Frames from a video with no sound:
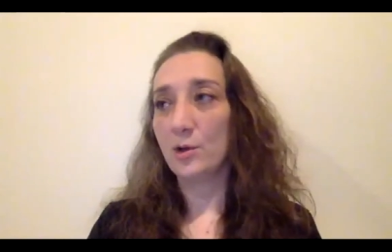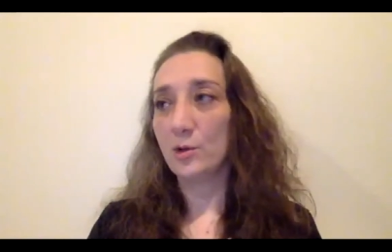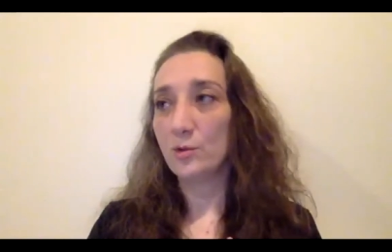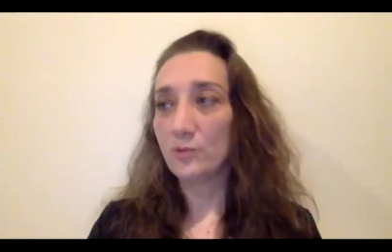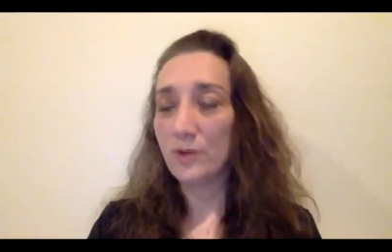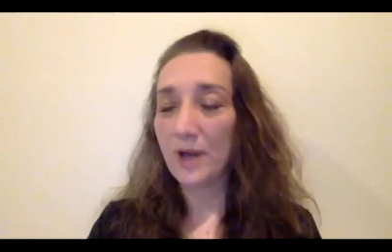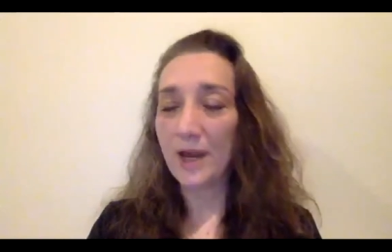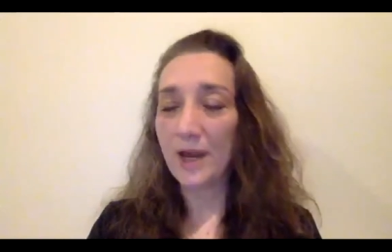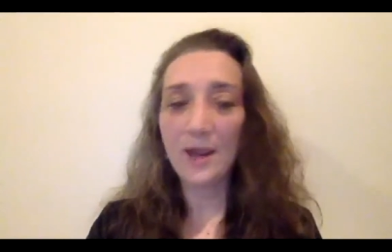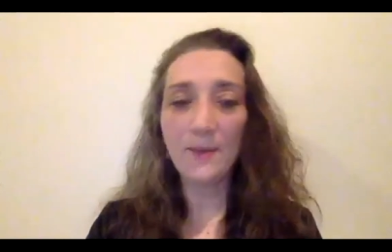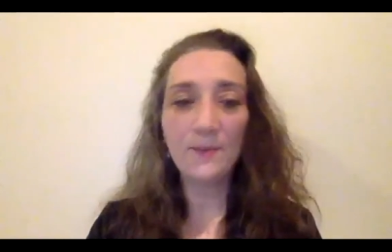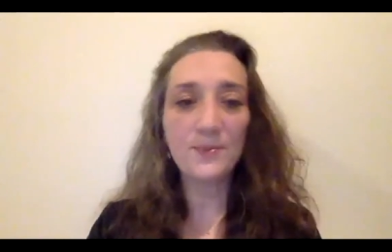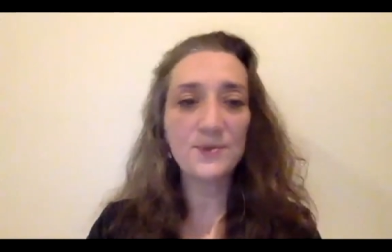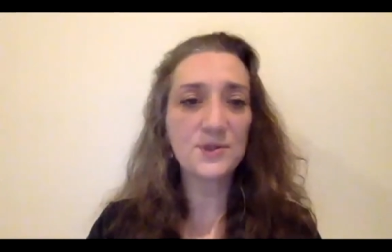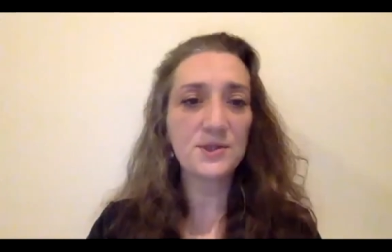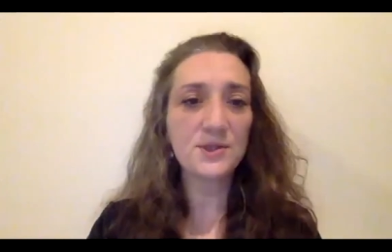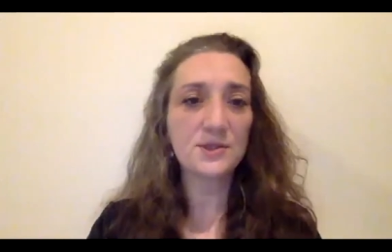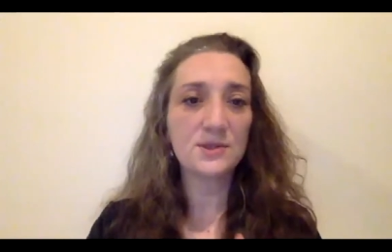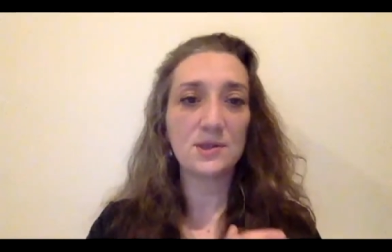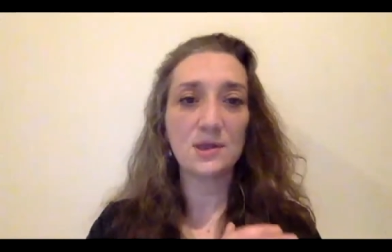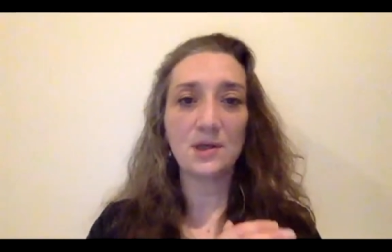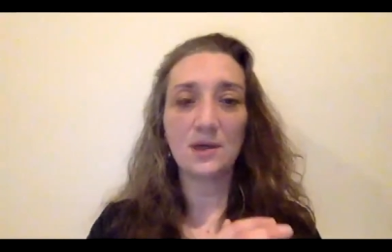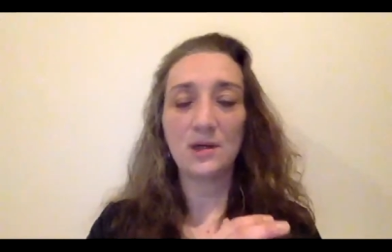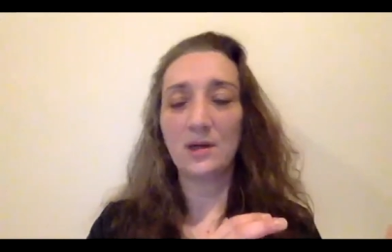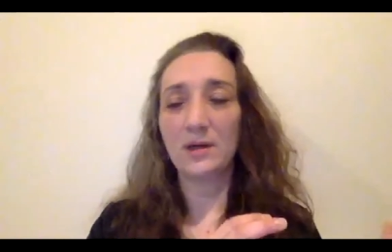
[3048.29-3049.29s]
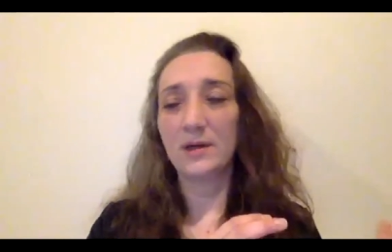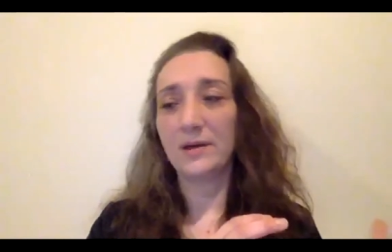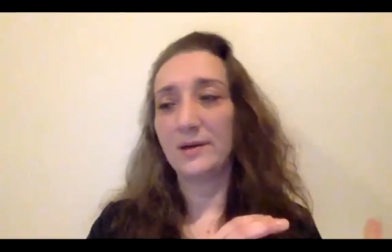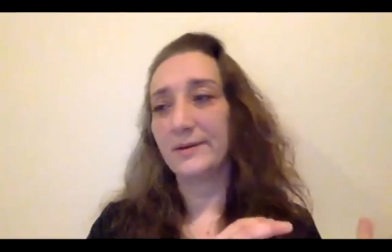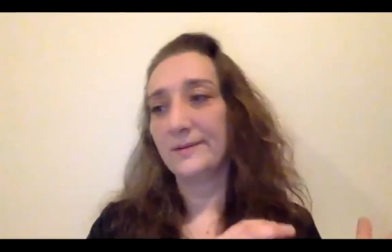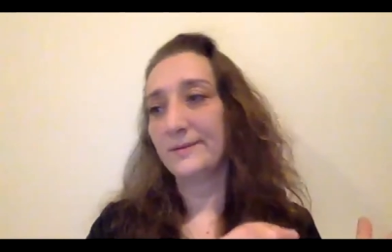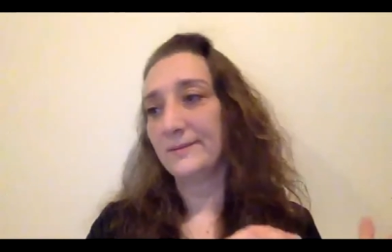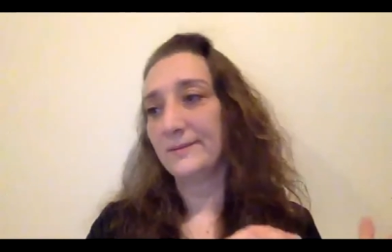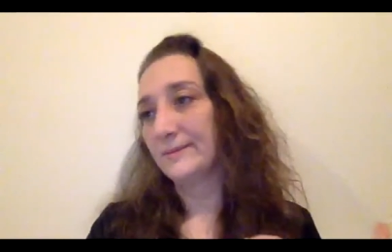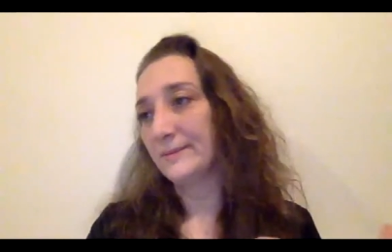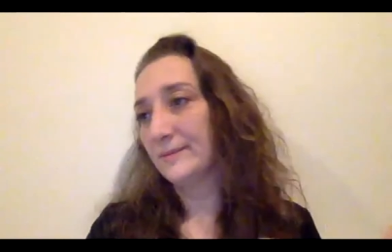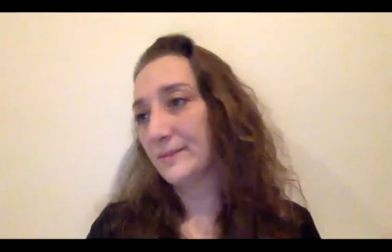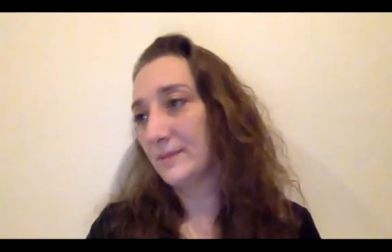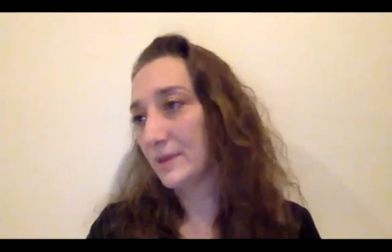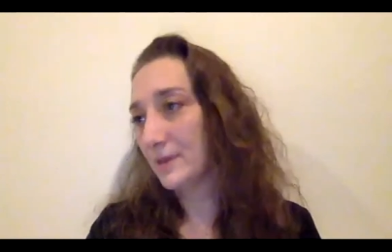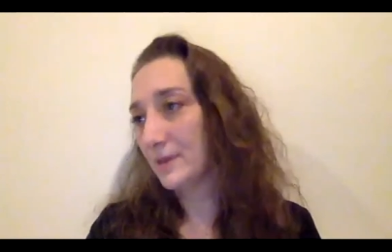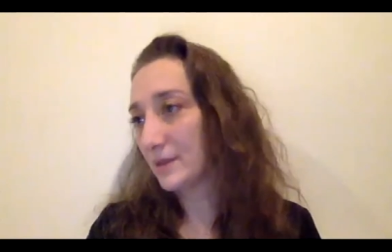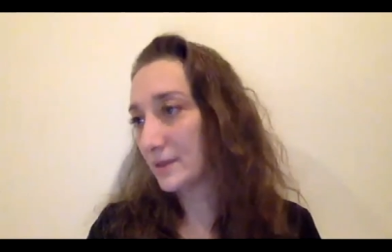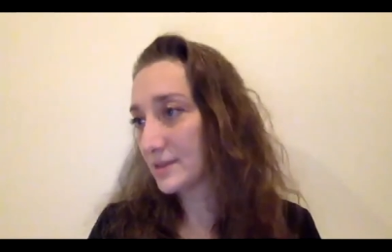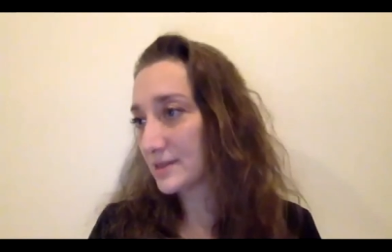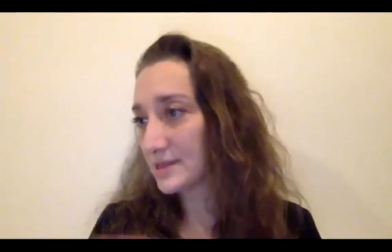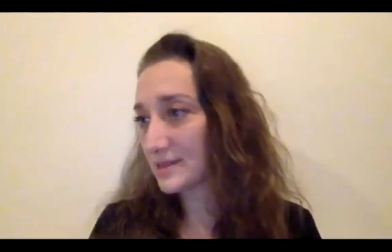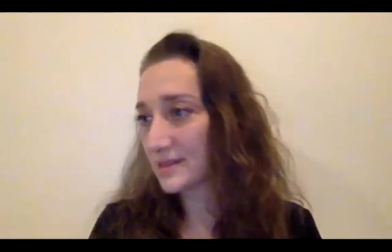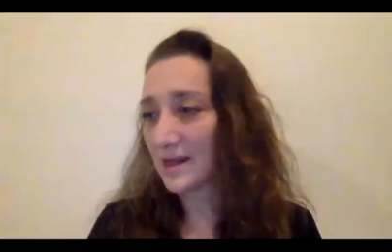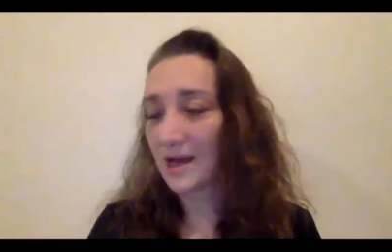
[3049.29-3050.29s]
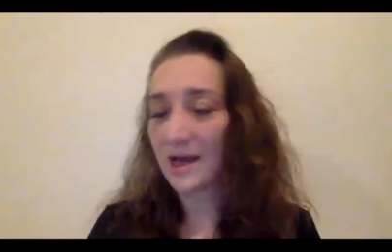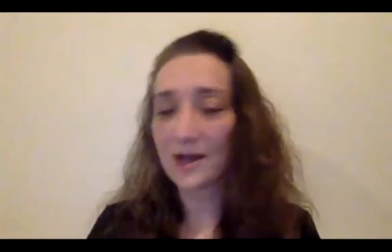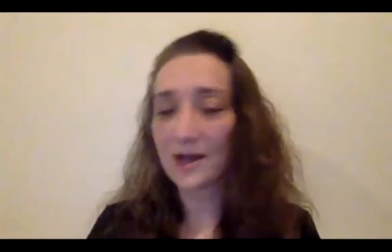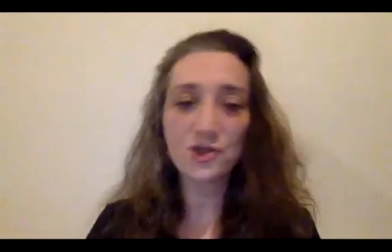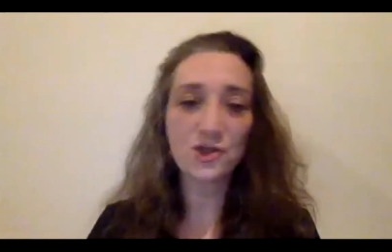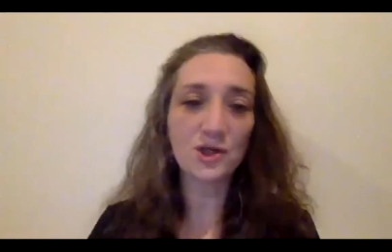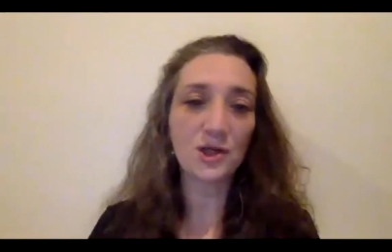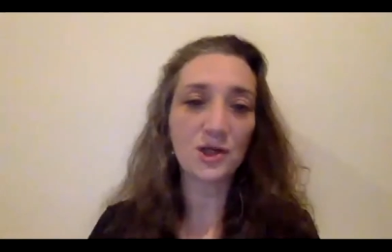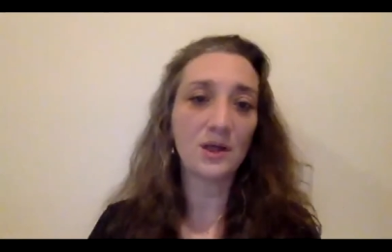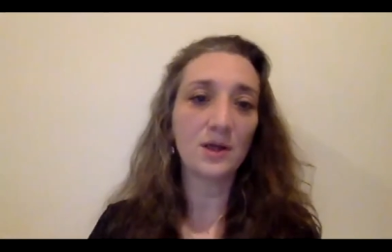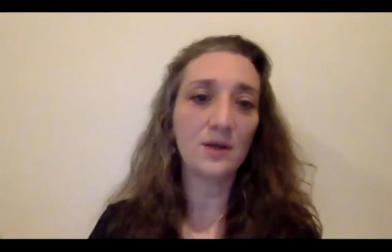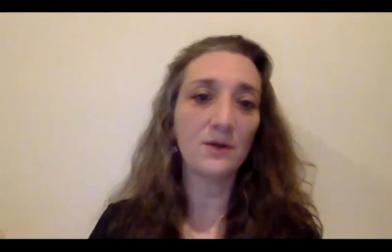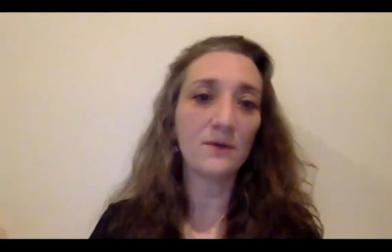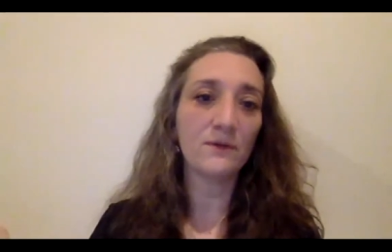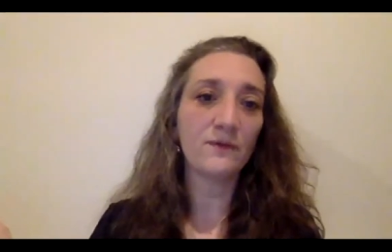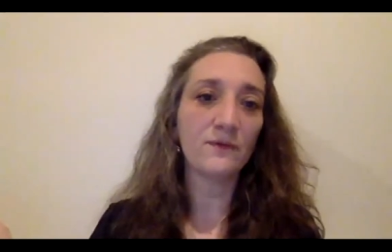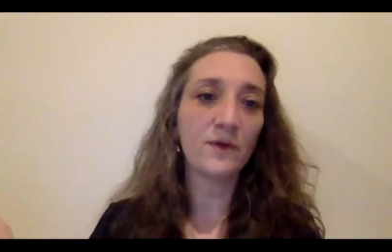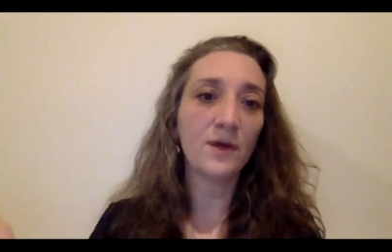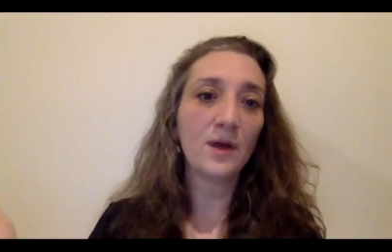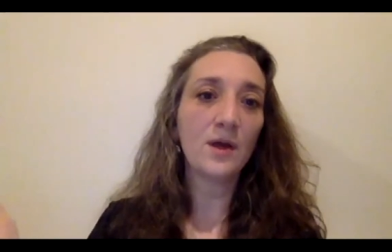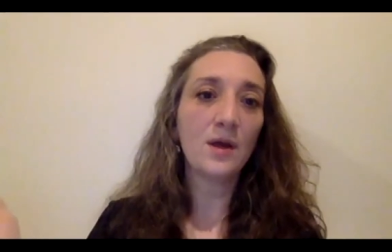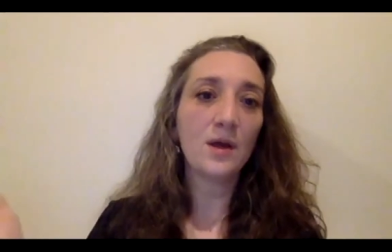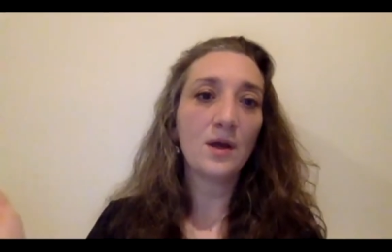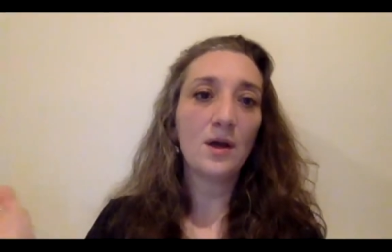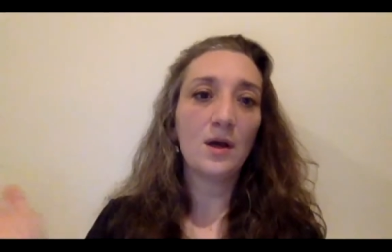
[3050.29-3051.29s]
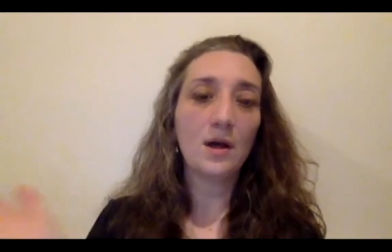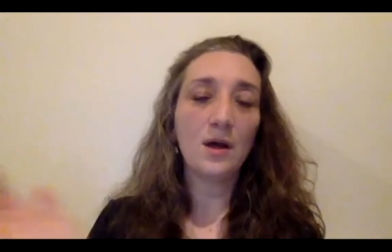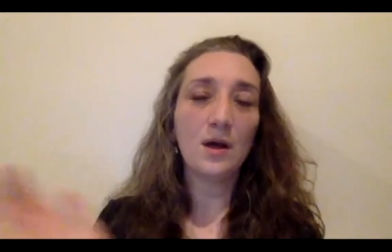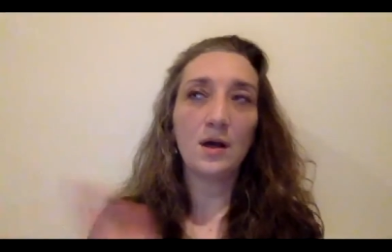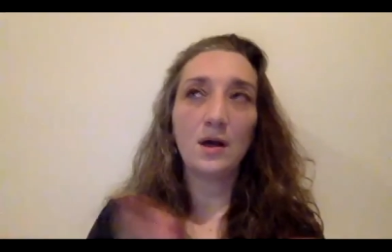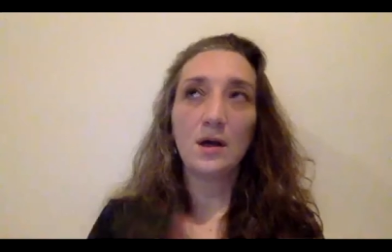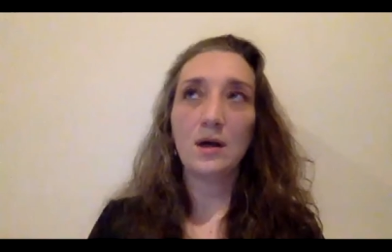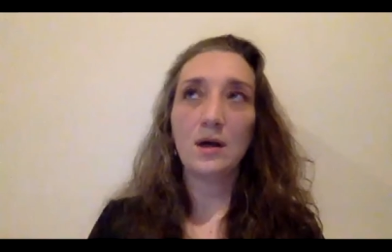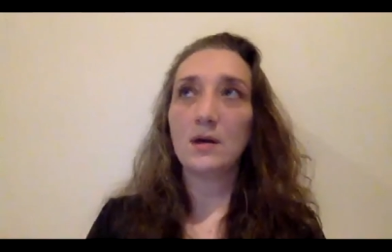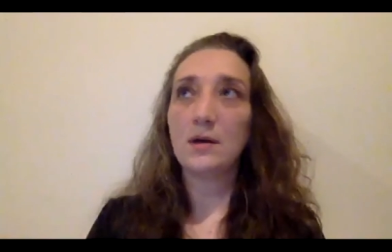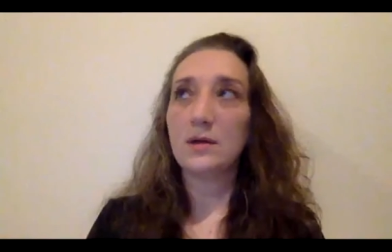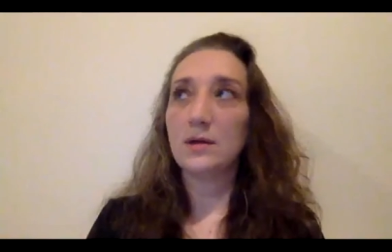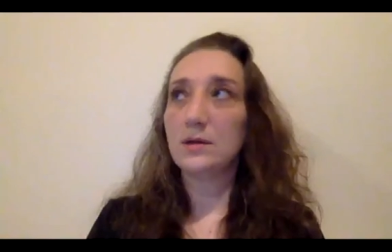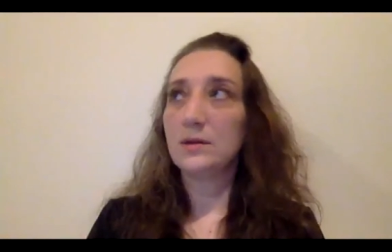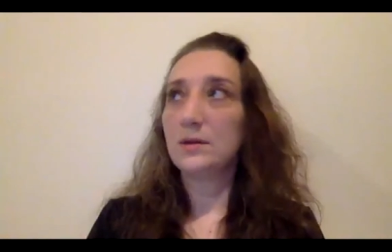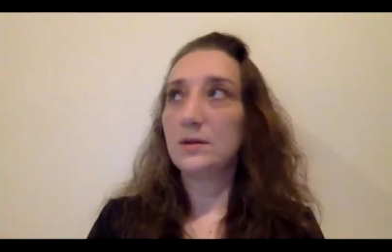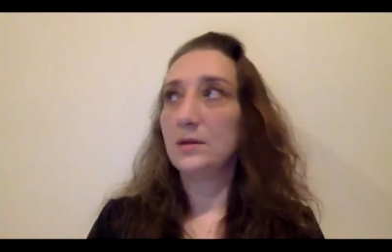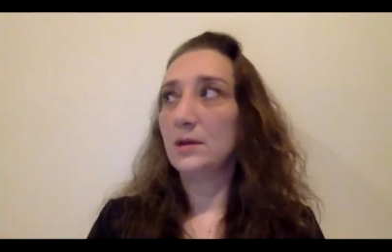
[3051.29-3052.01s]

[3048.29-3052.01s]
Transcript: rapes, um, slashing of uh,